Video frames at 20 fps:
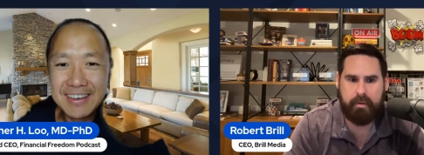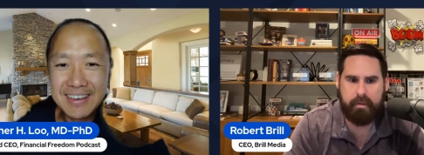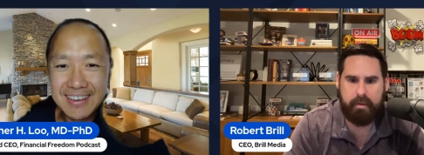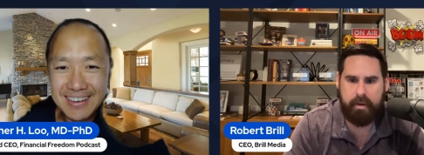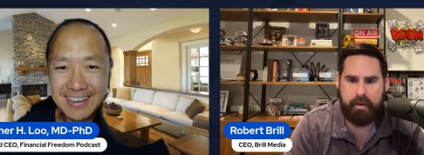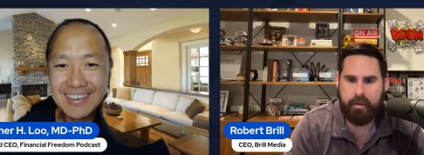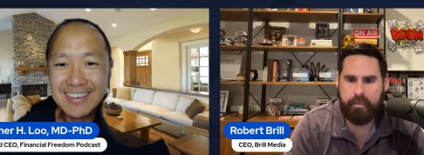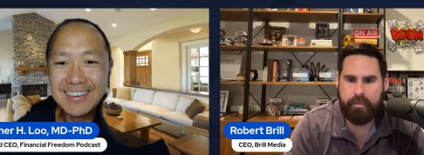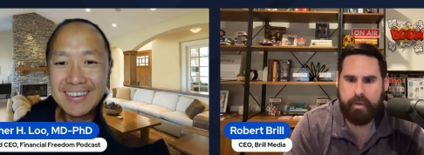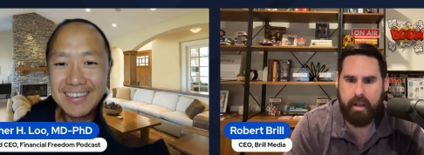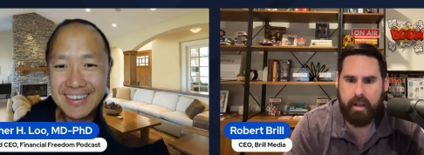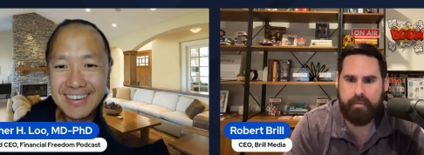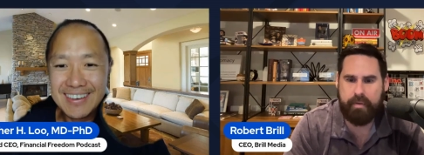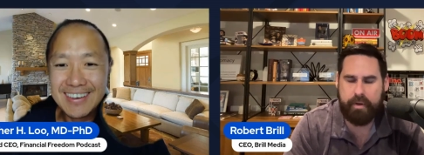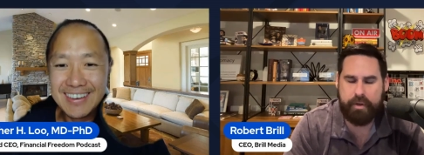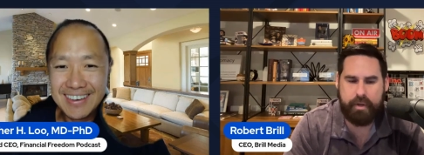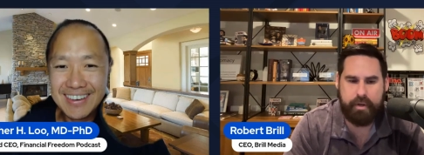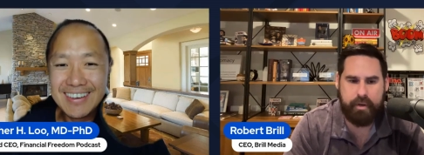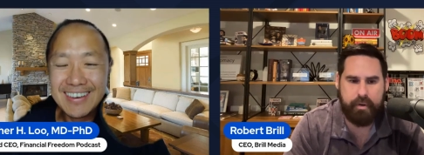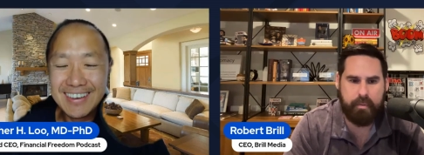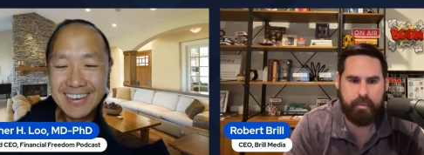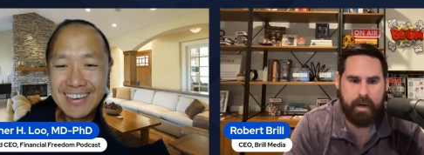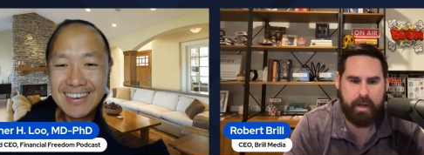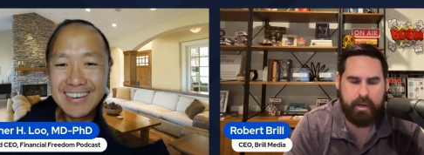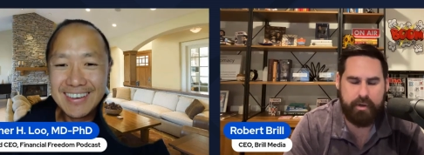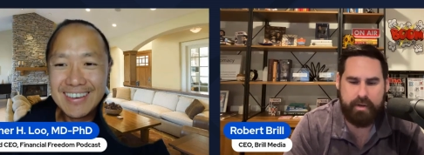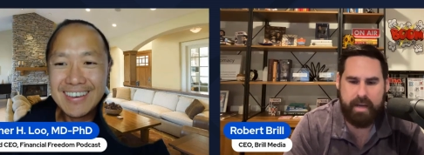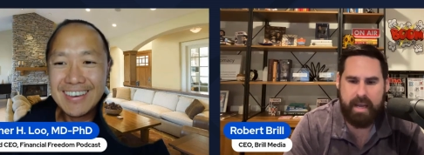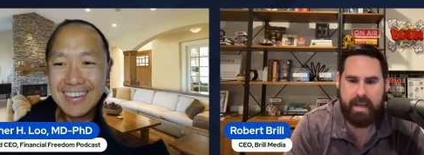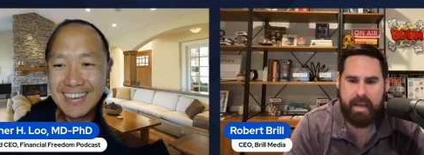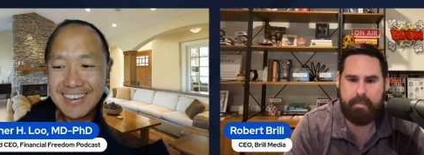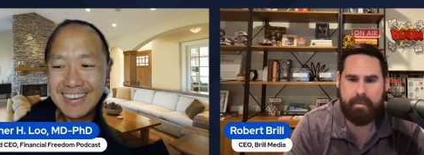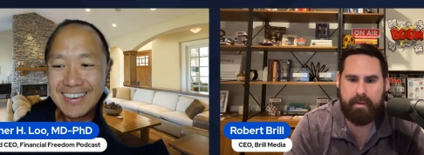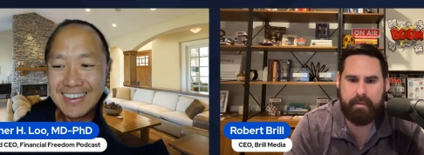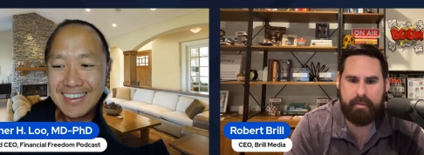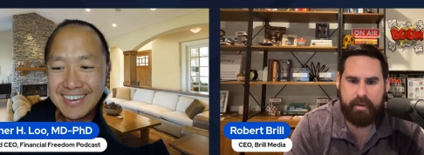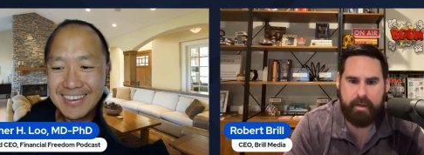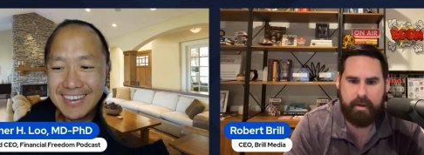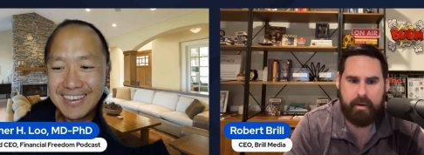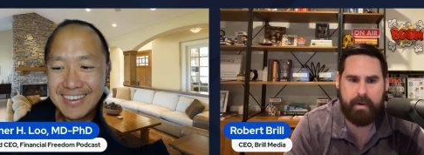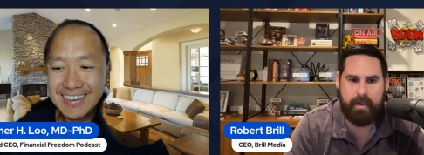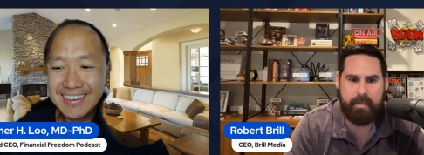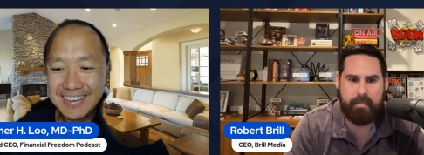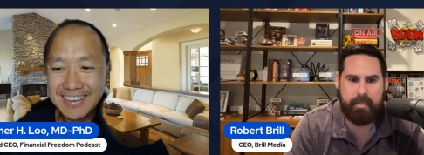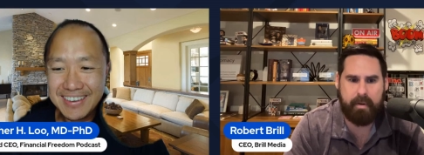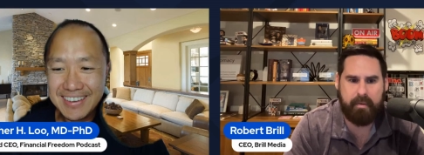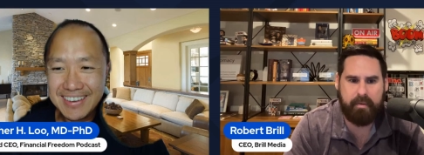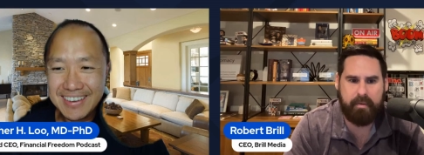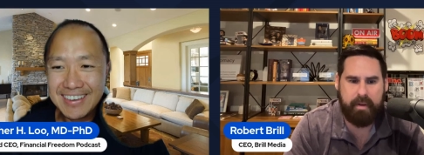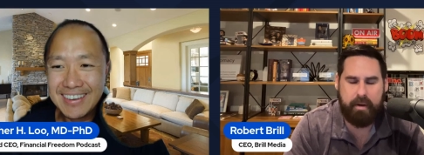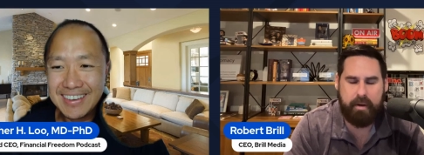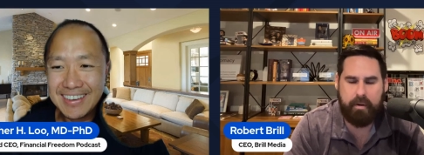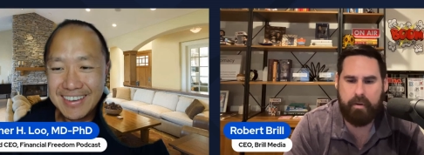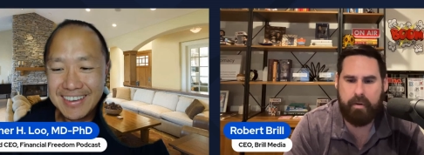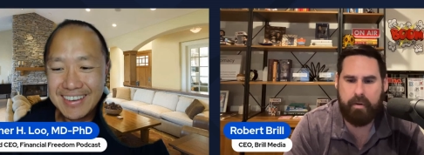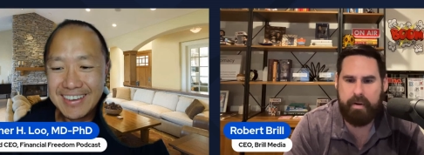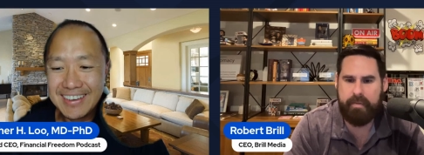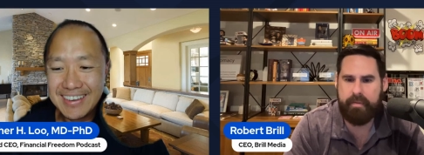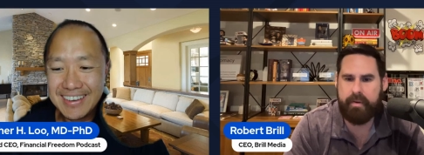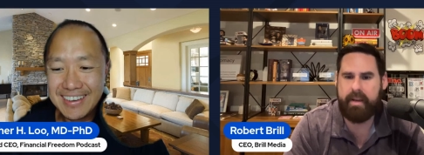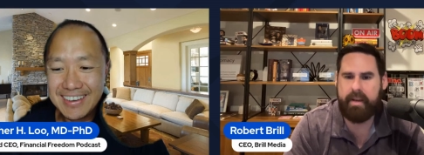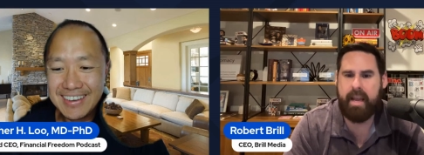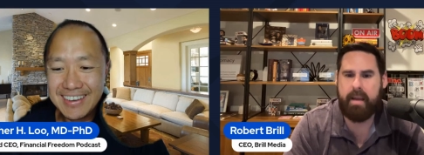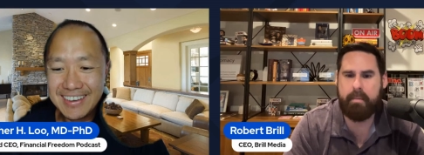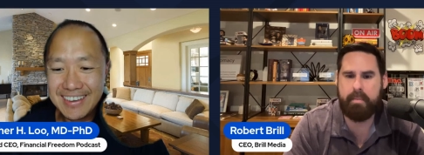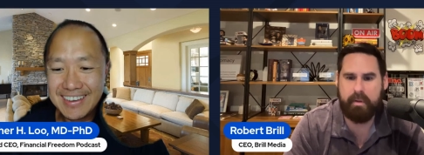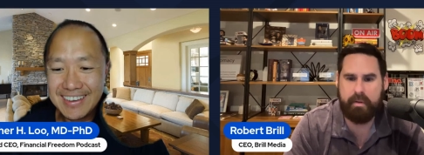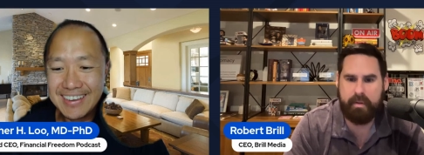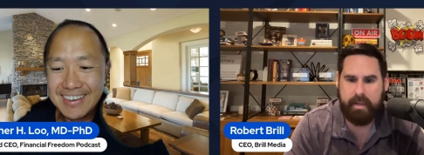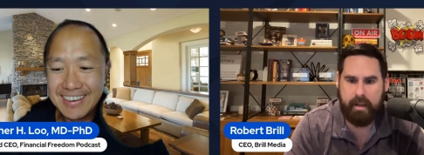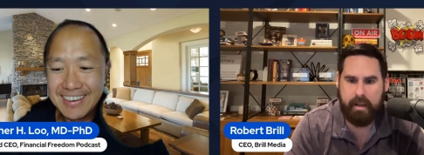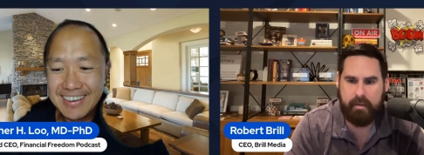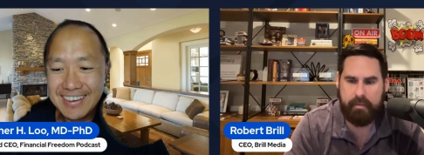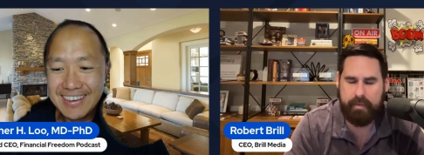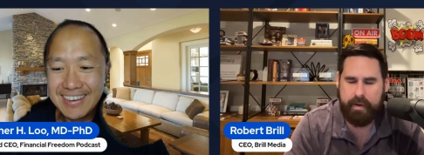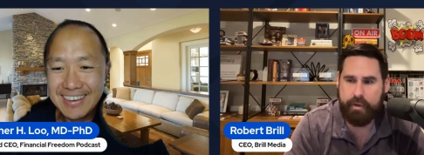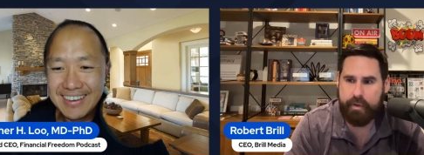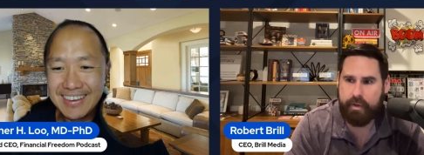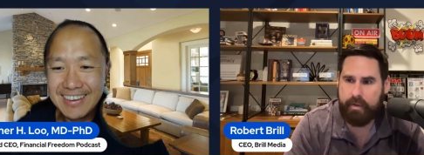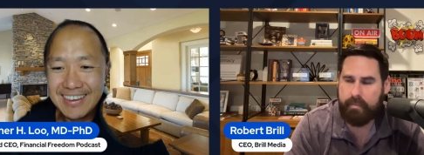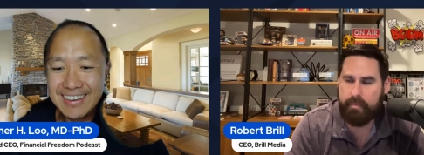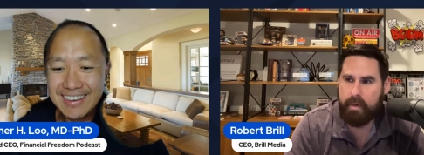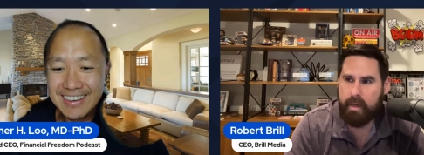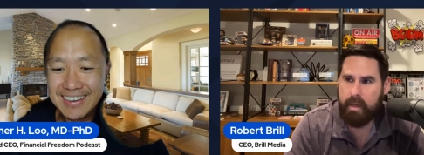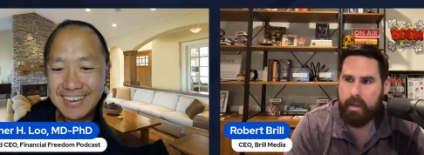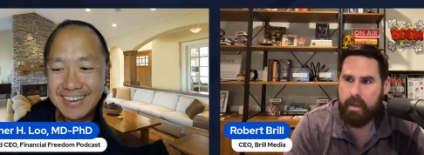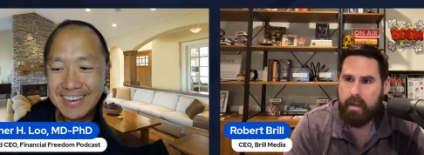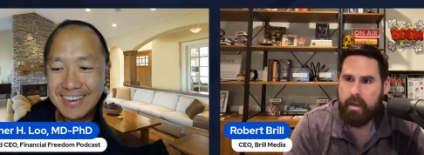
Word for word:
Speaker 1: you know television you watched abc or nbc or even cable television